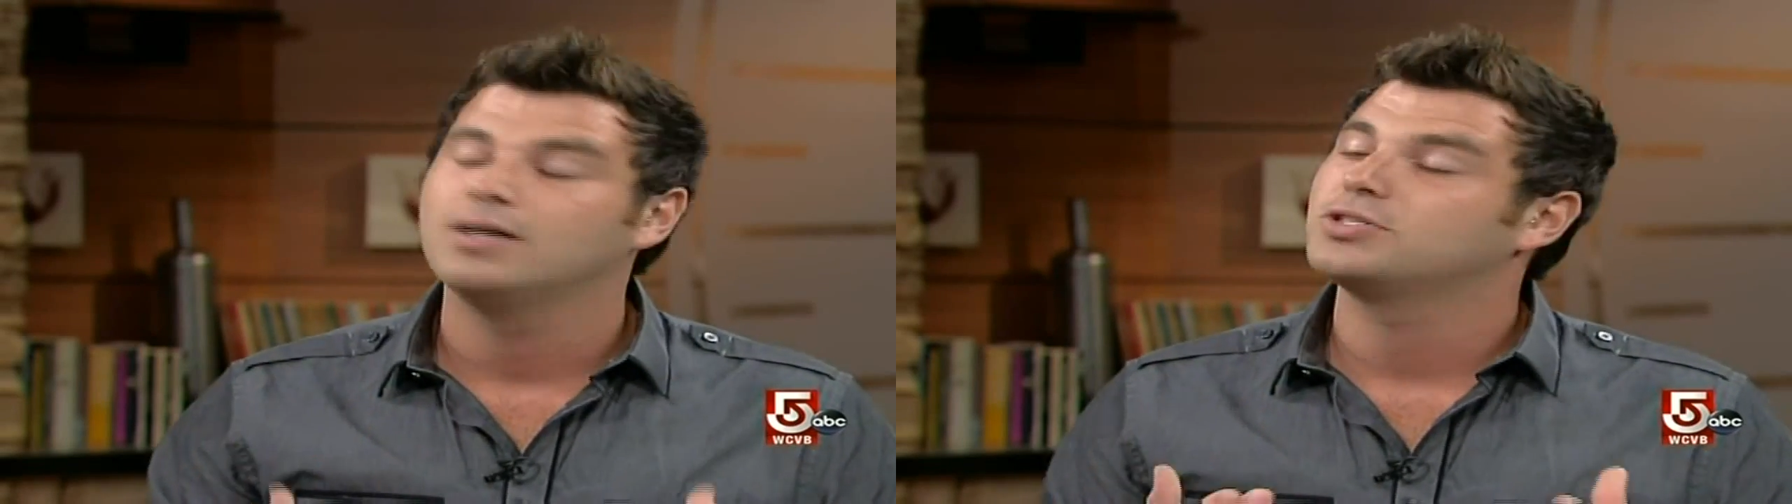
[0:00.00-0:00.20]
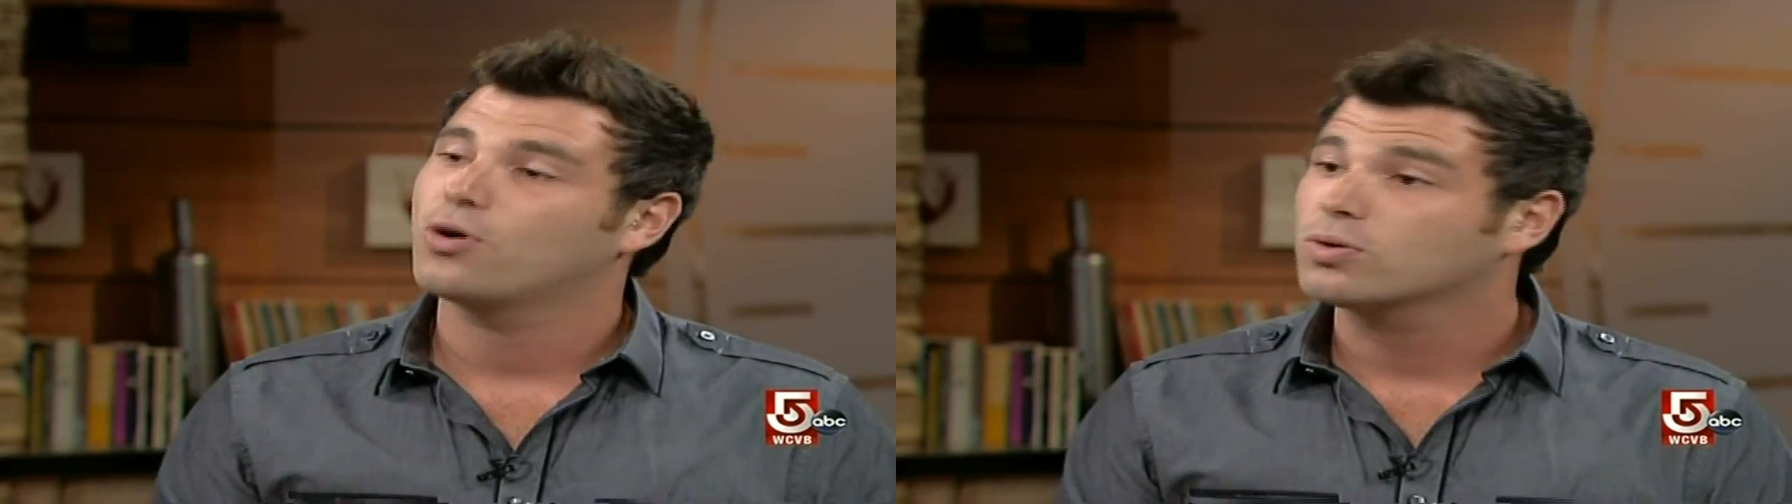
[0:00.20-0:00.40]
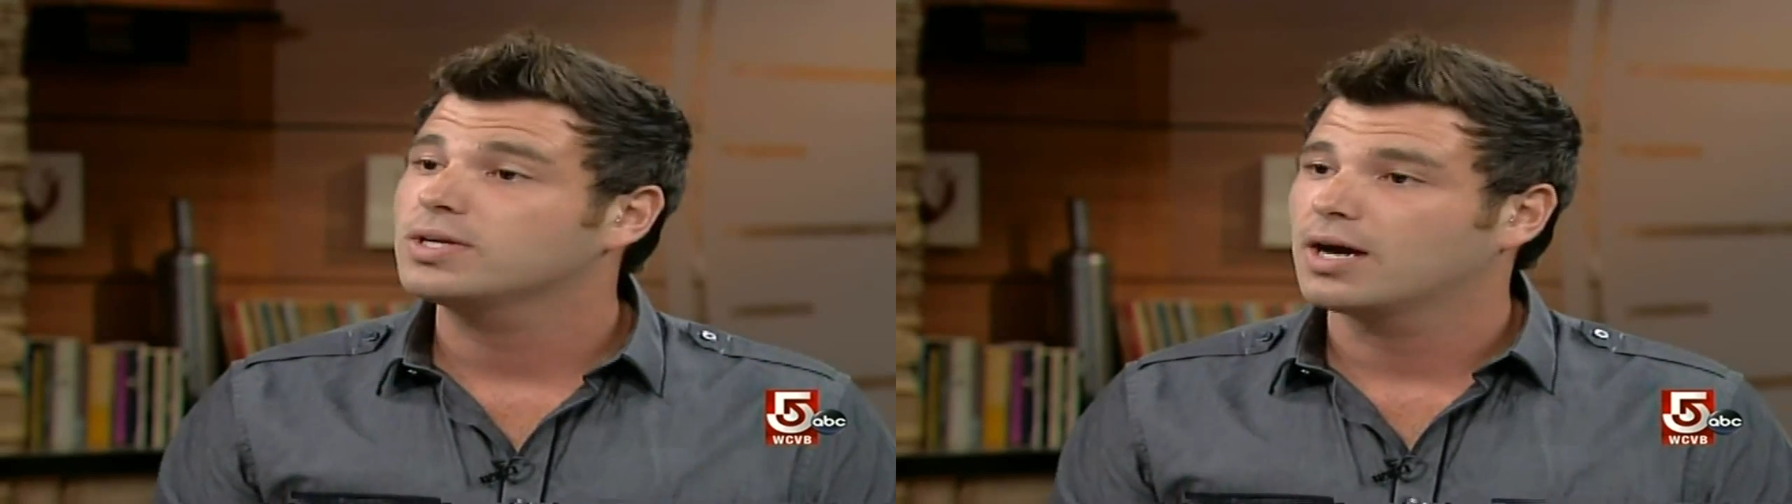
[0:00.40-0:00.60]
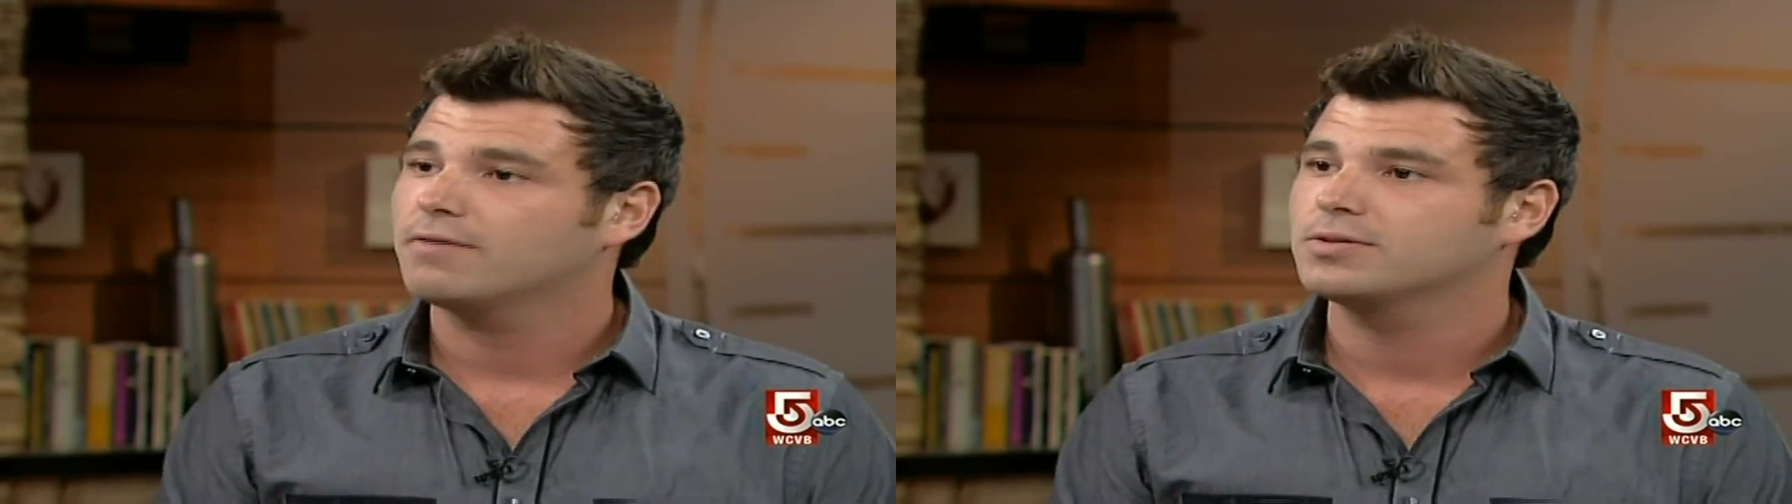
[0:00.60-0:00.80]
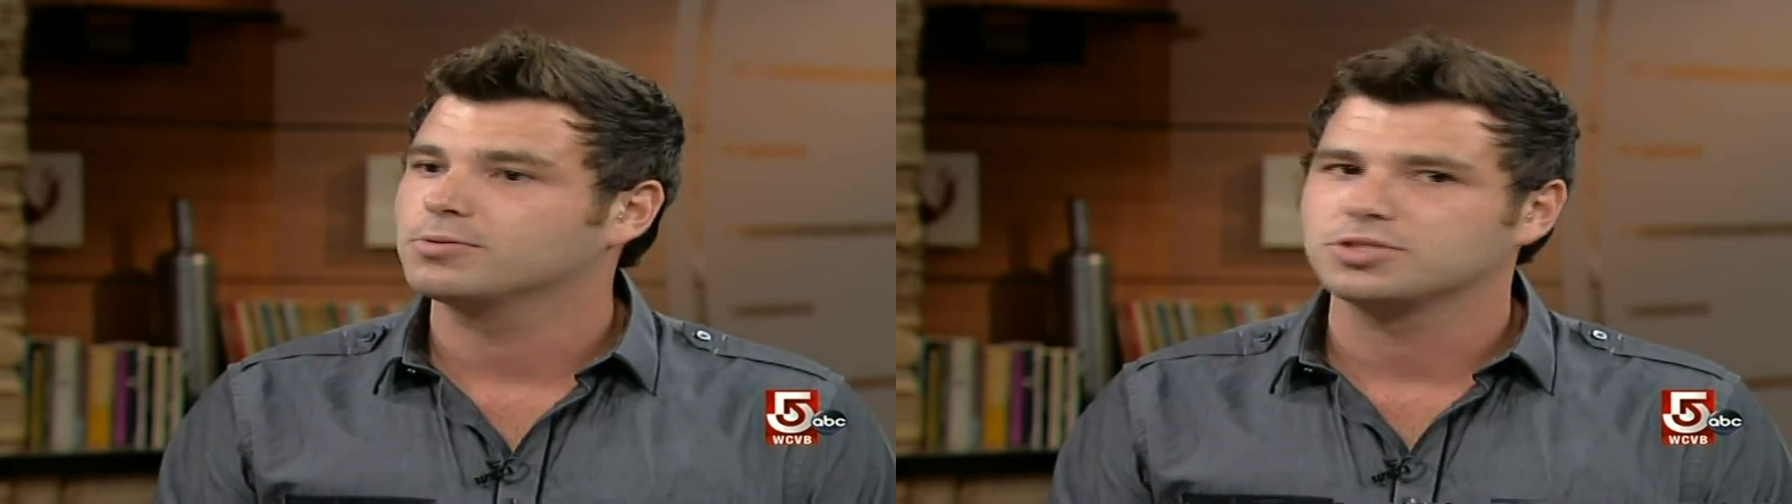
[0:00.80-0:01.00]
totally
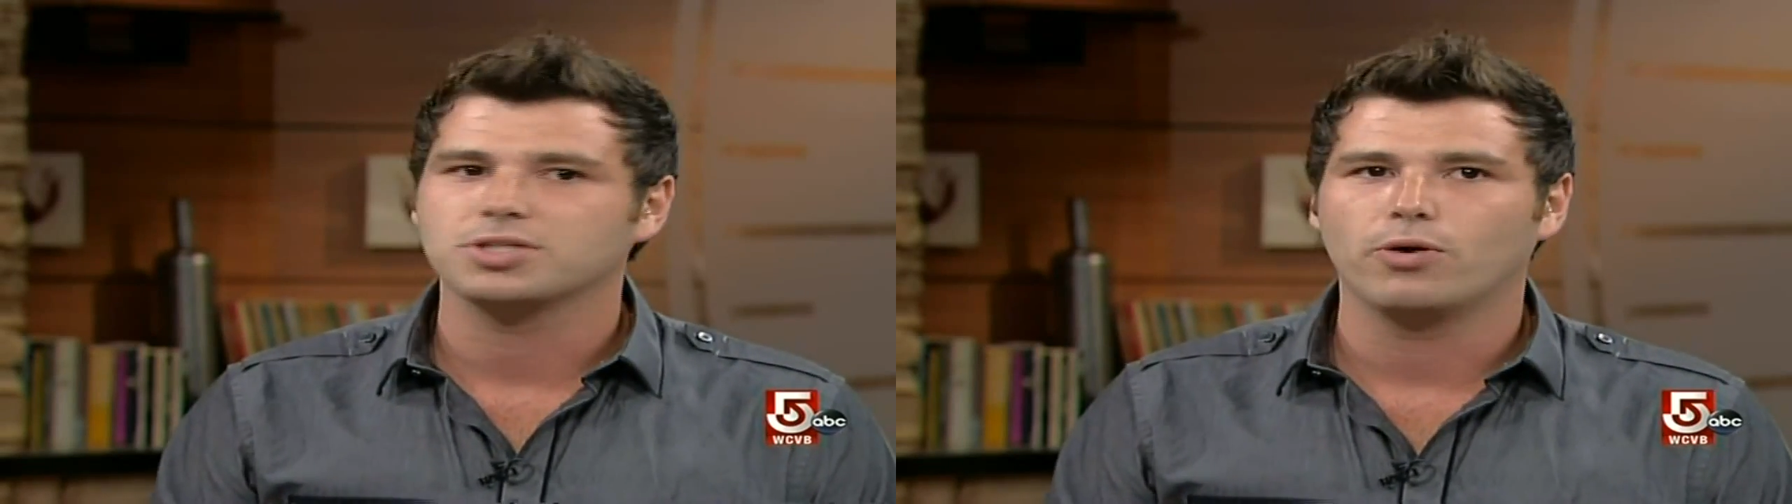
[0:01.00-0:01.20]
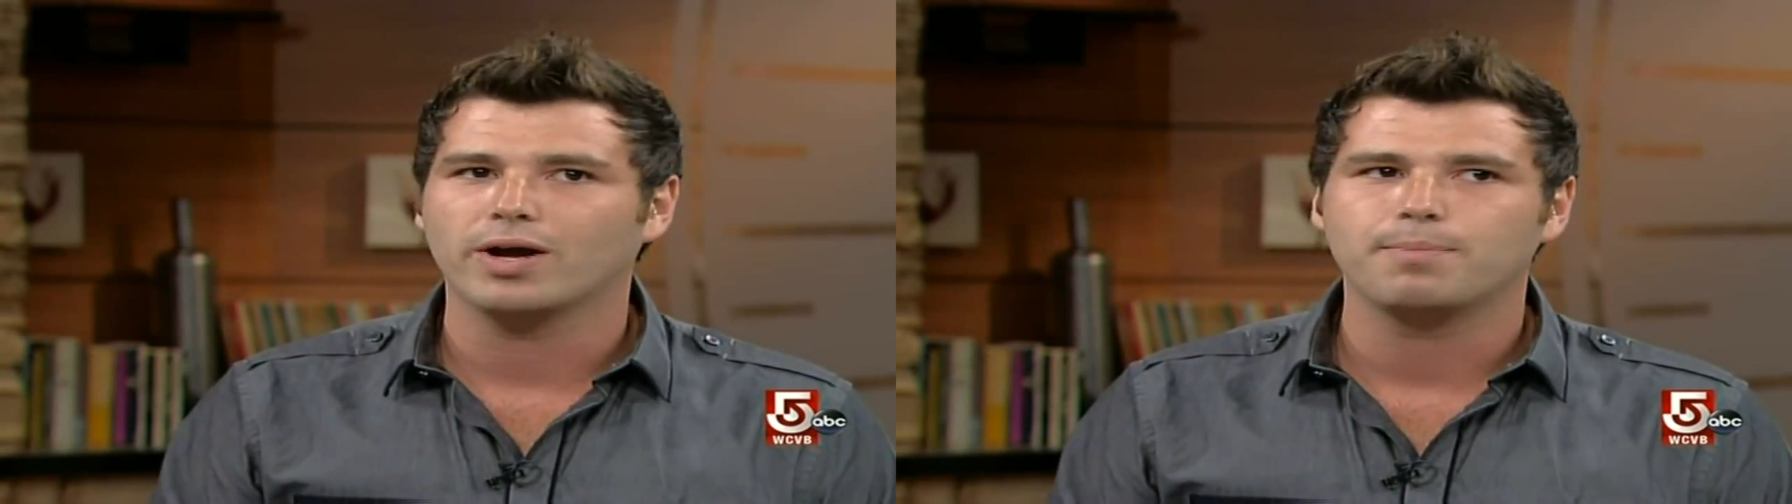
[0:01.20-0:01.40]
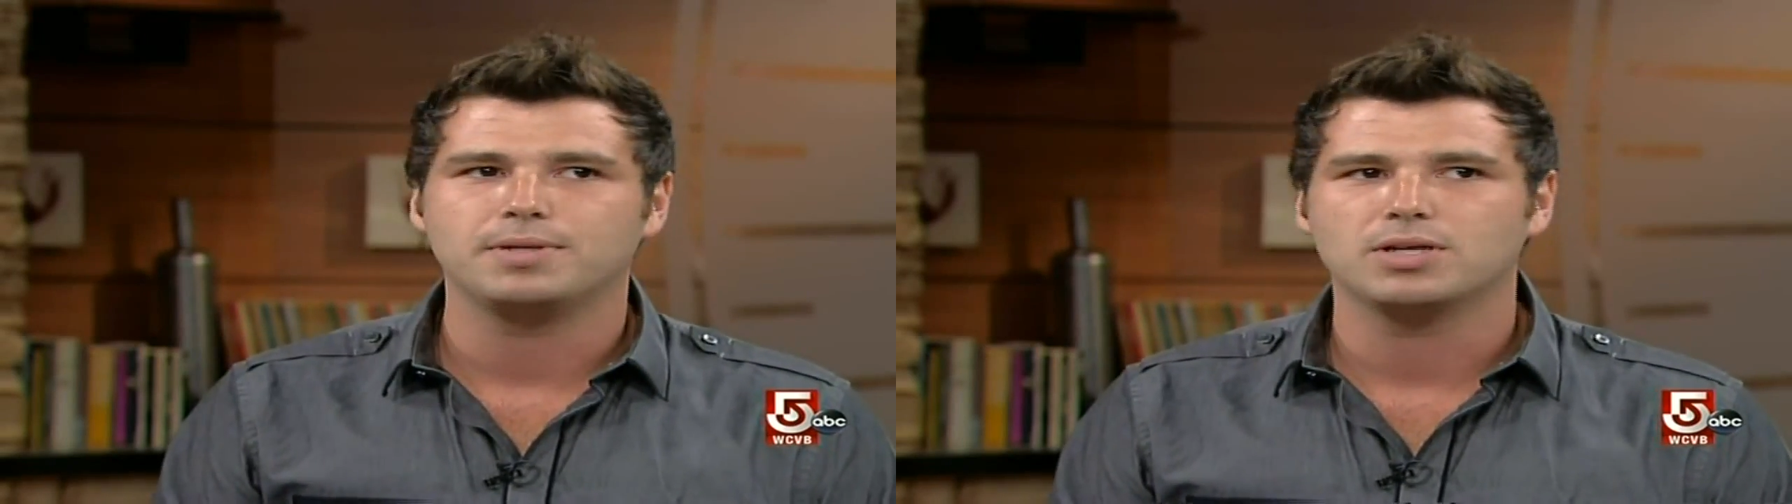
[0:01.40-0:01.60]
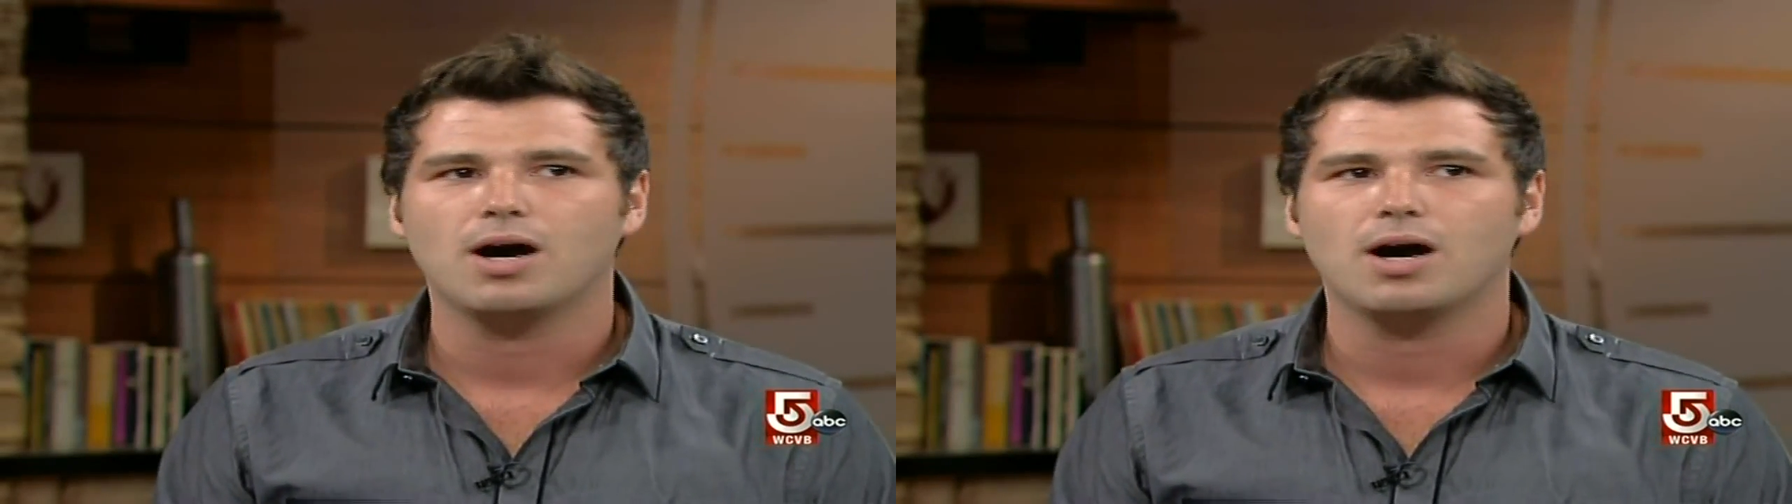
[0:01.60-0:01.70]
comfortable just going up and